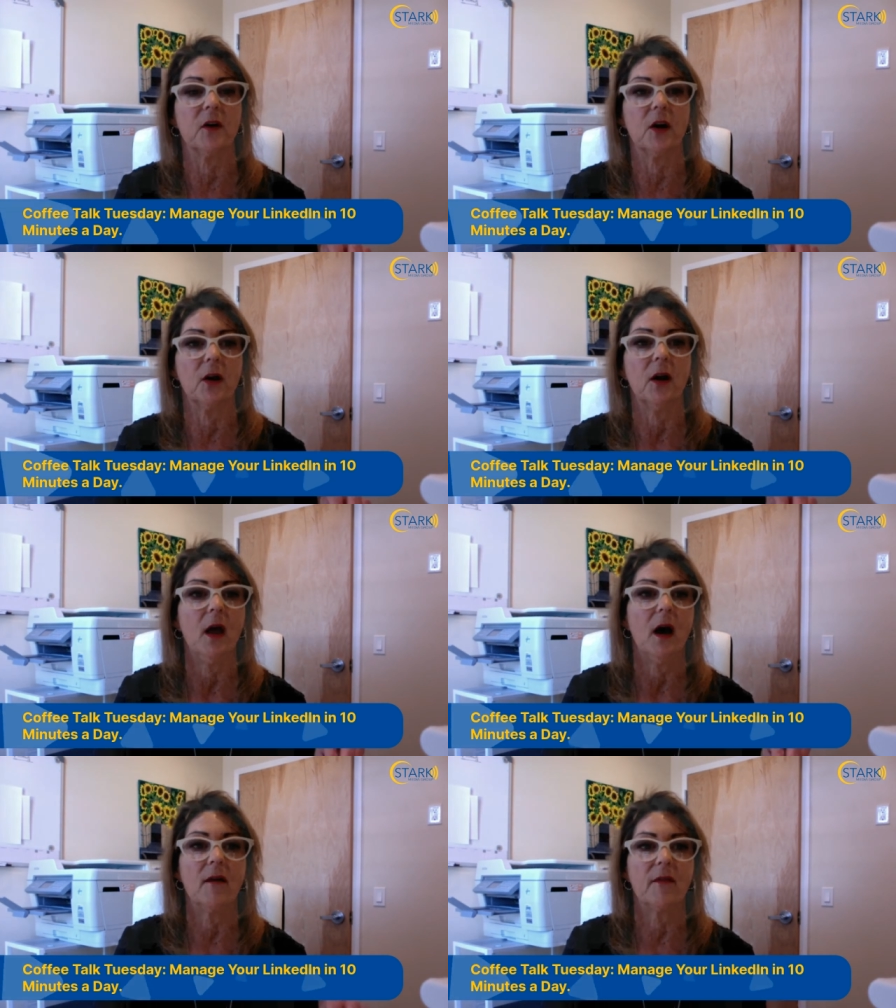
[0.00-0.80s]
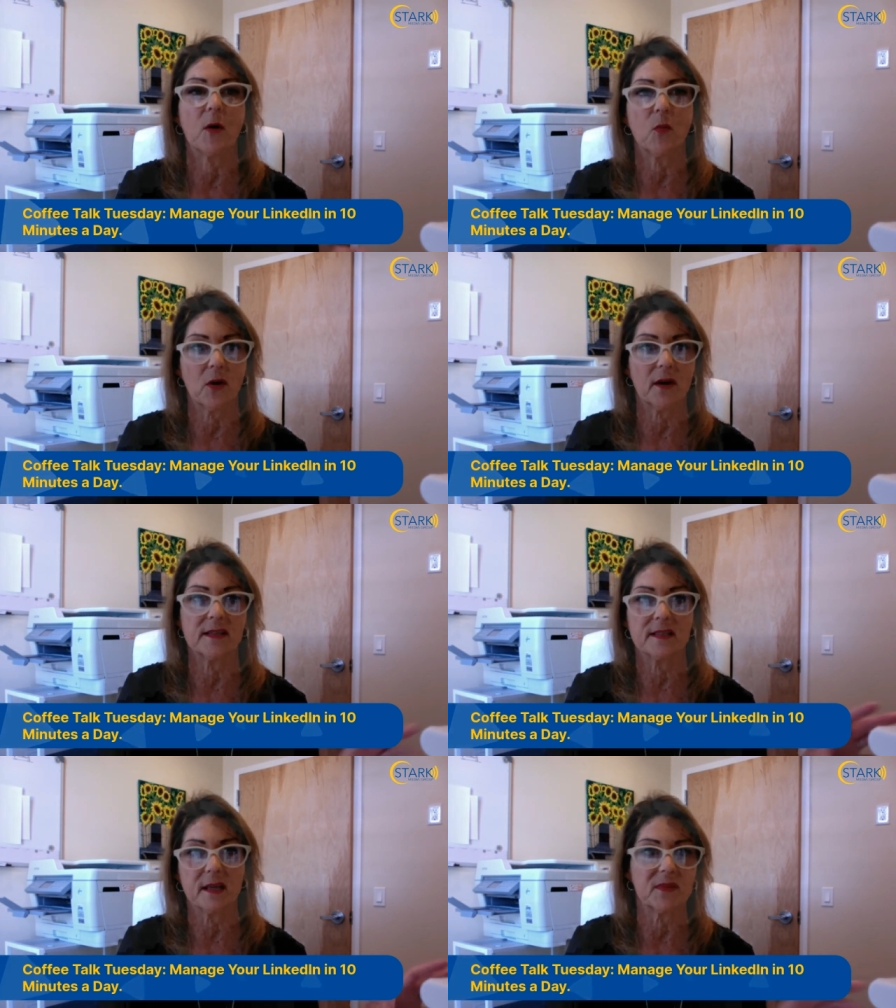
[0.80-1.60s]
our of our work
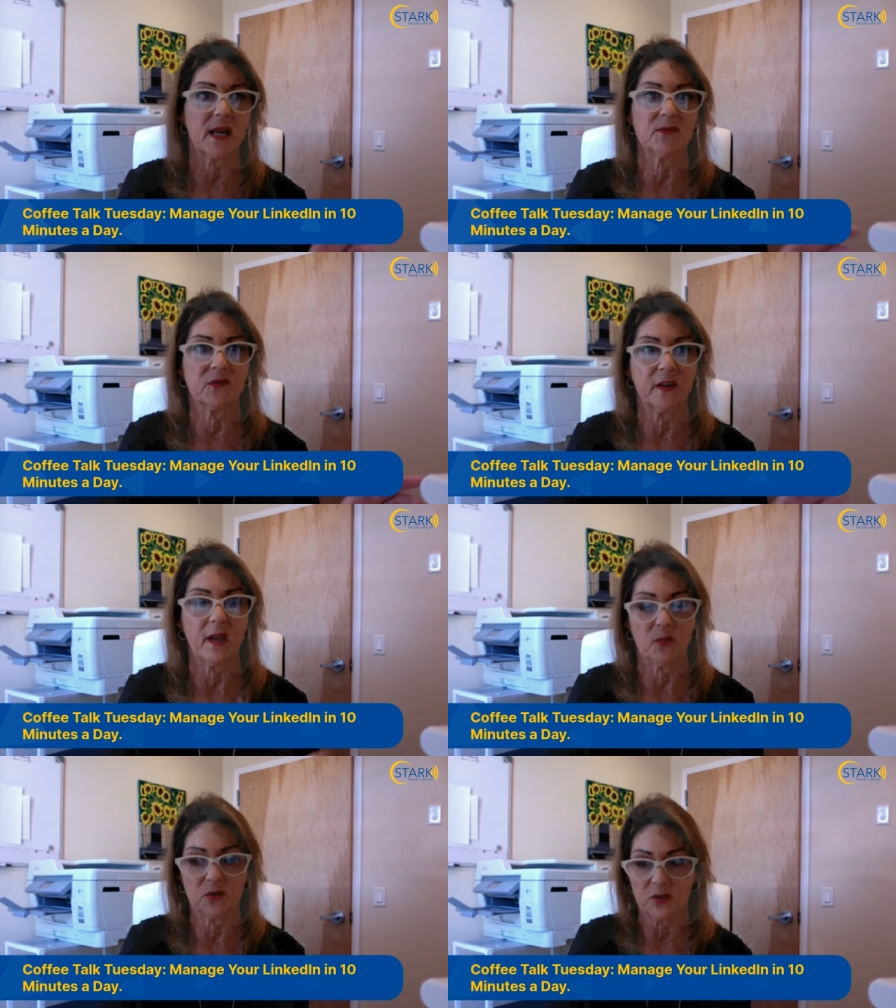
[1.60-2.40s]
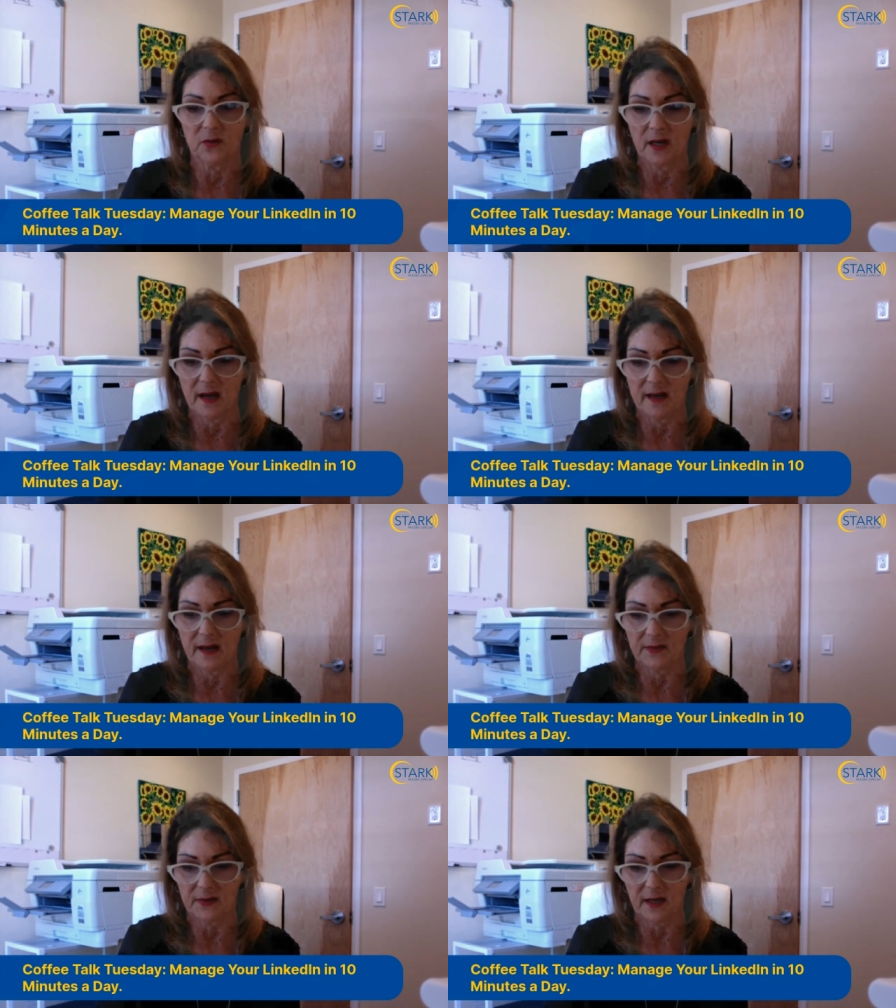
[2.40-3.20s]
and sometimes forget what's going on
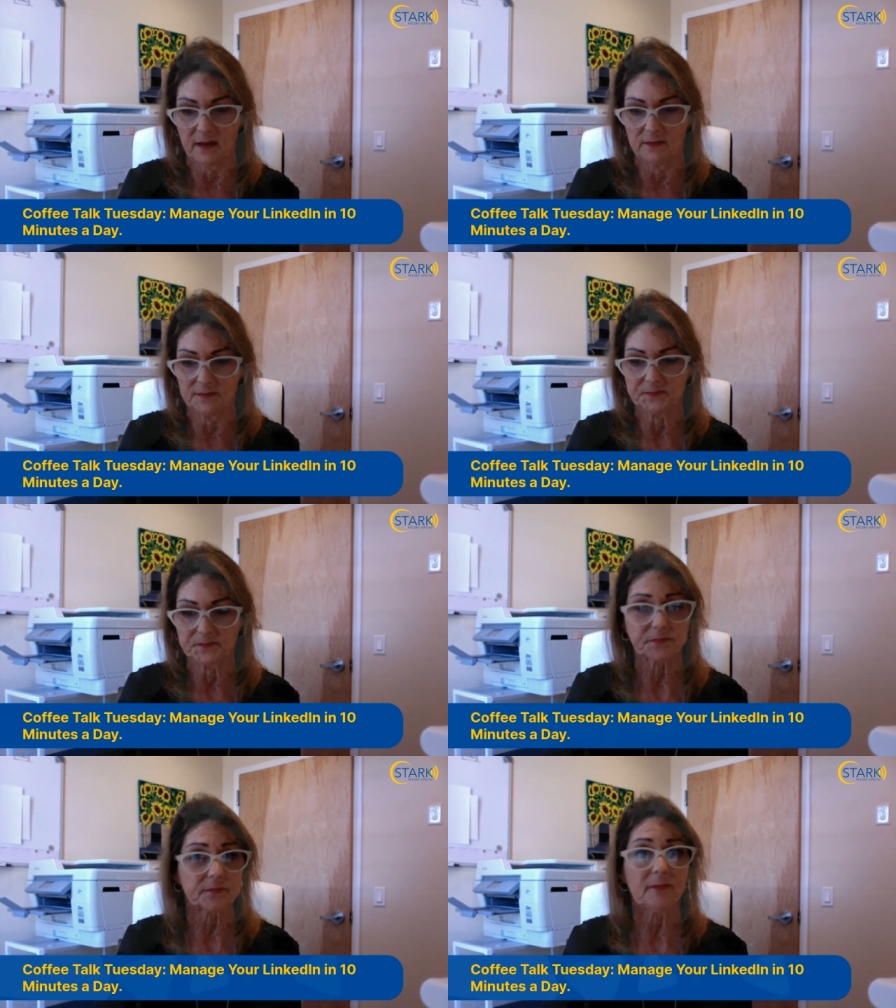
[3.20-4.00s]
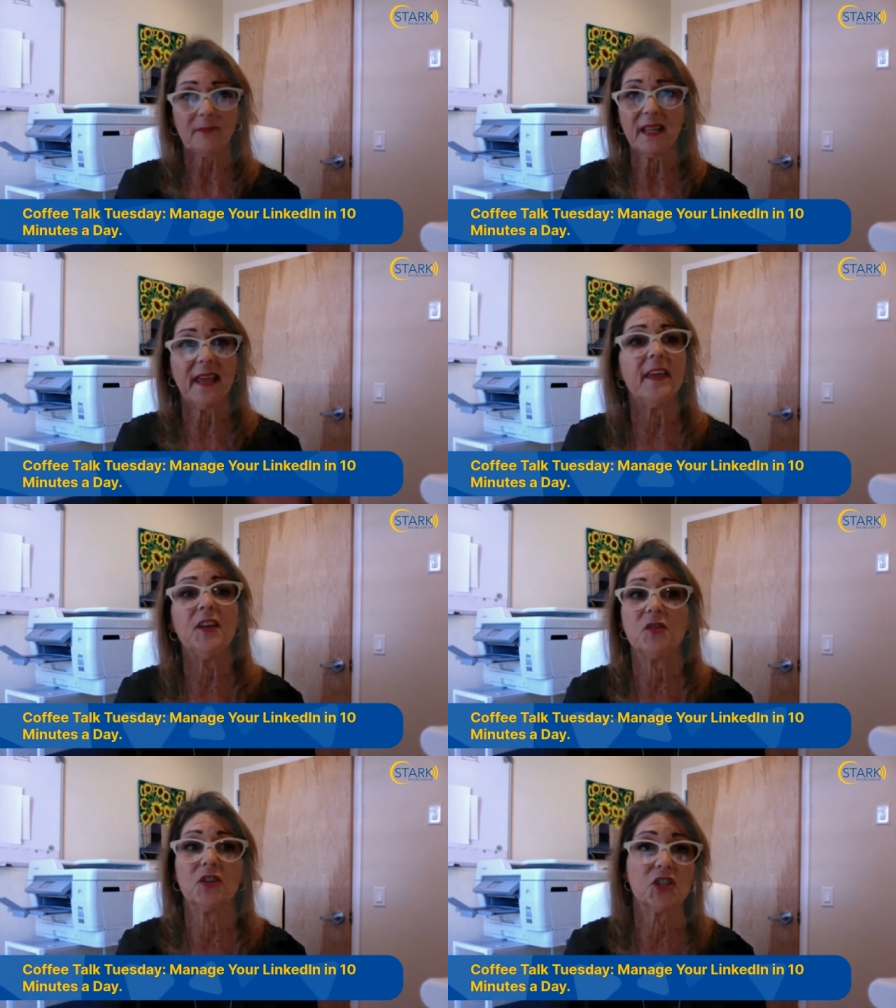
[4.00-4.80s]
out there. And then
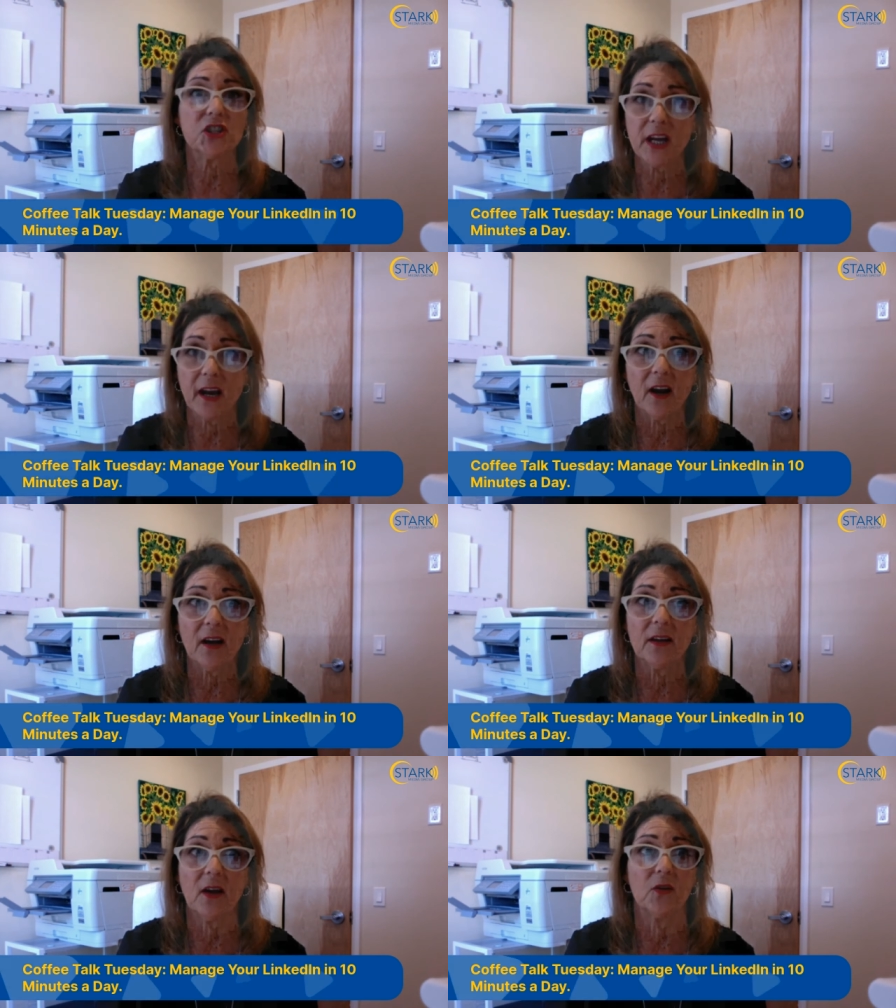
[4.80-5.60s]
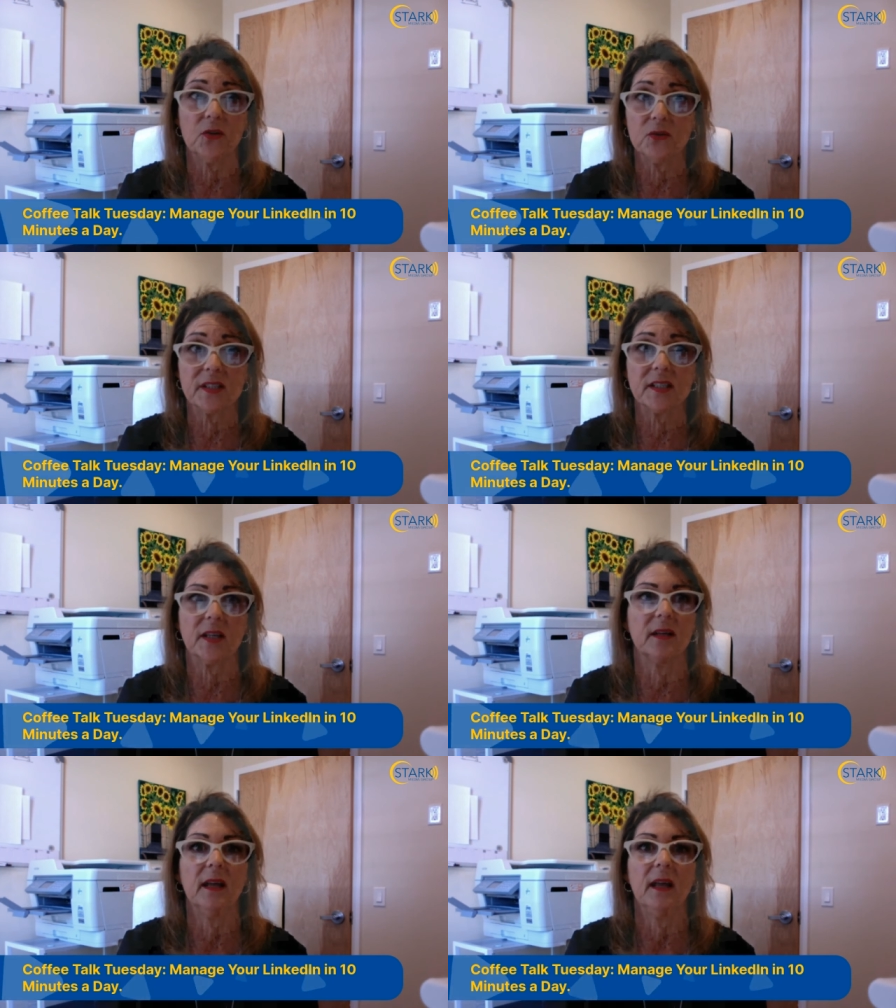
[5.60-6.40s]
you can share or use this
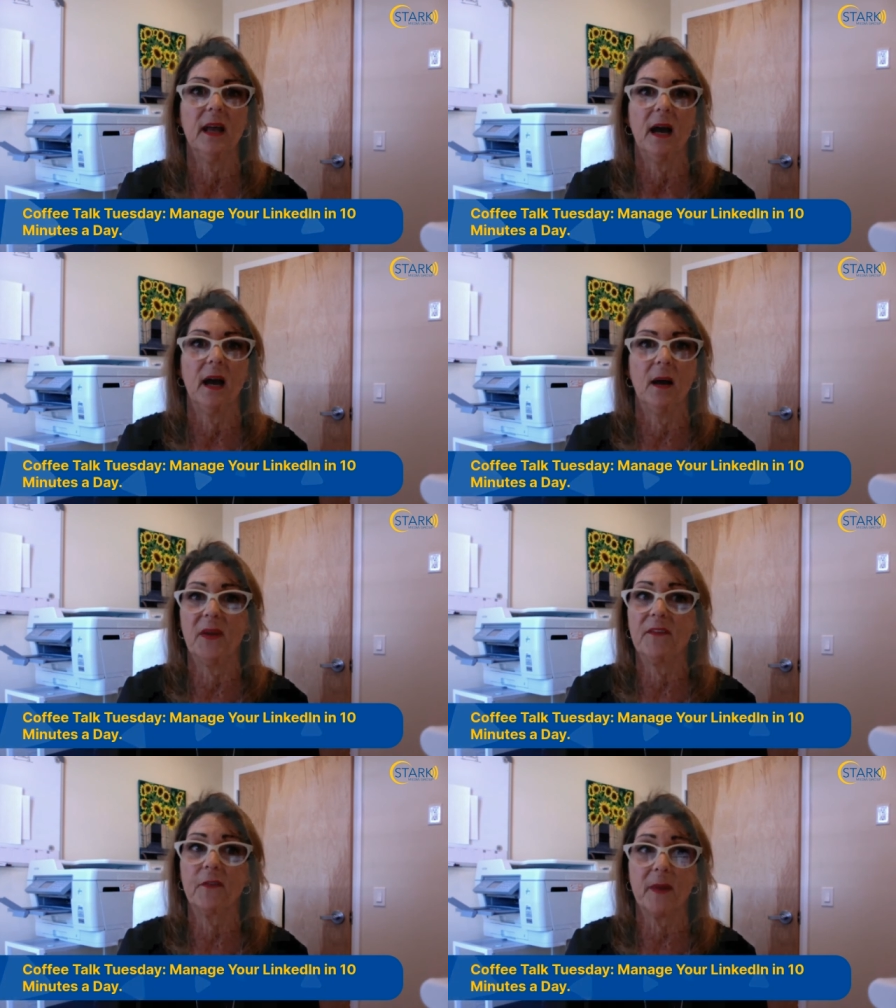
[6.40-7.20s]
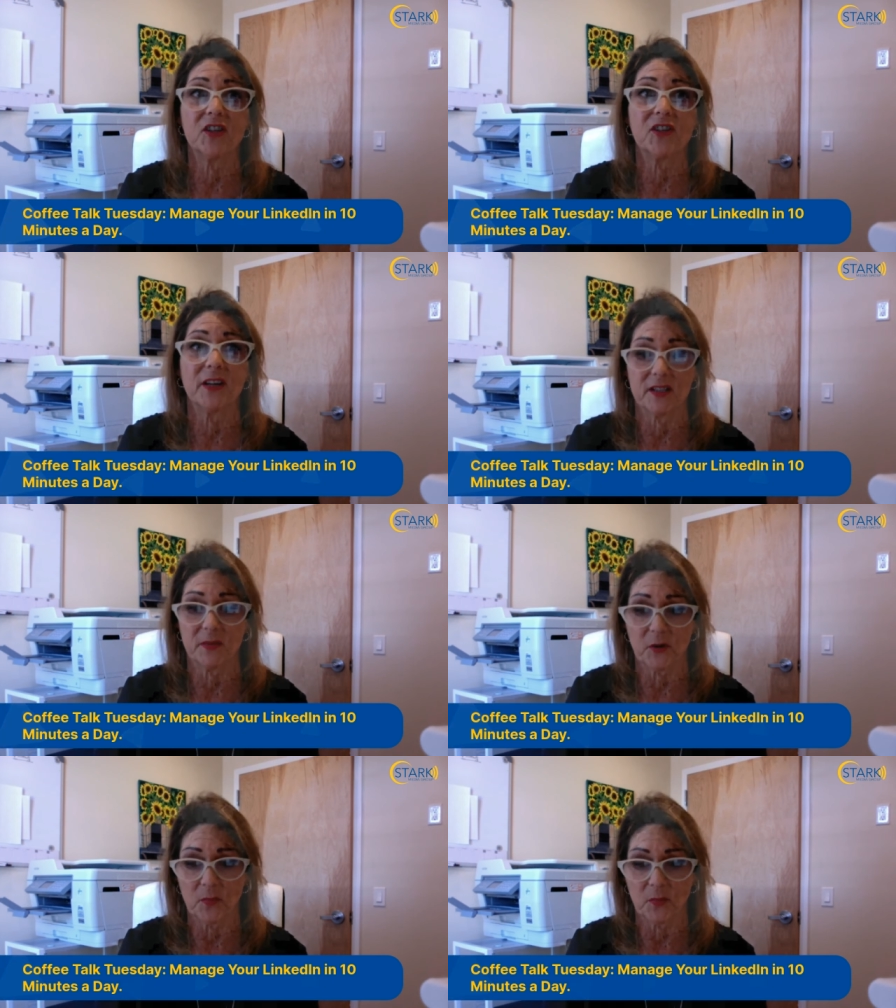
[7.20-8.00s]
uh, um, information as
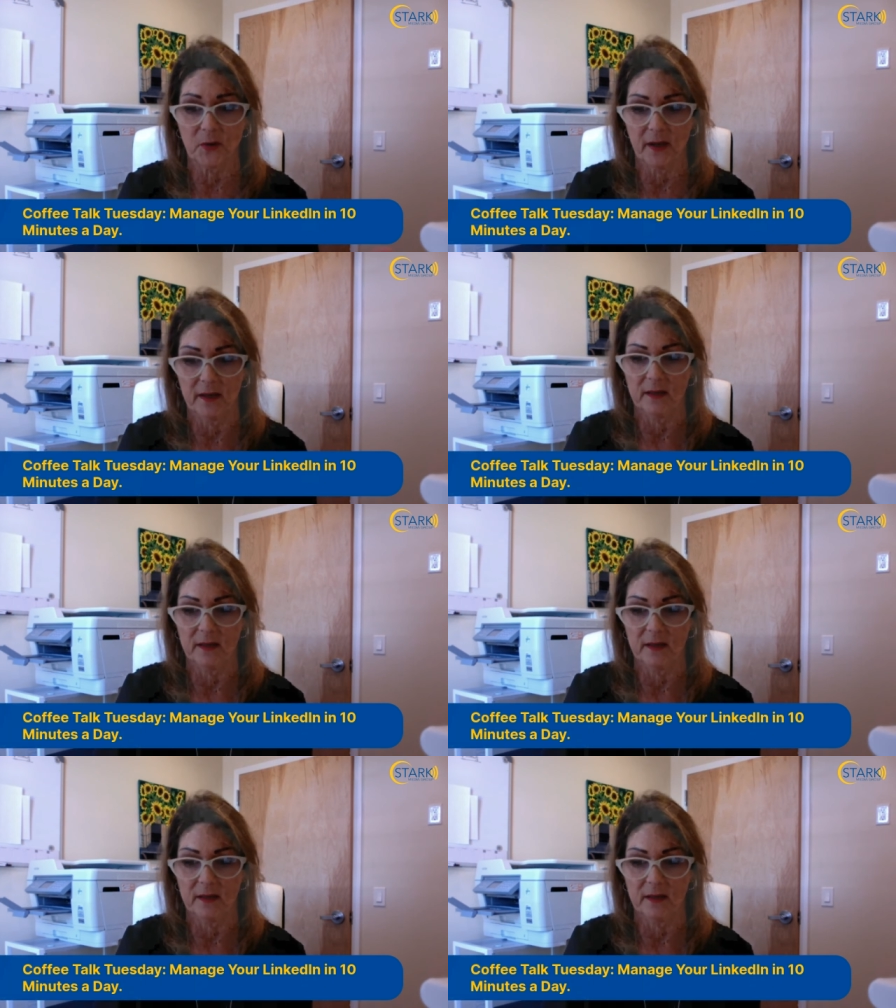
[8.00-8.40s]
appropriate.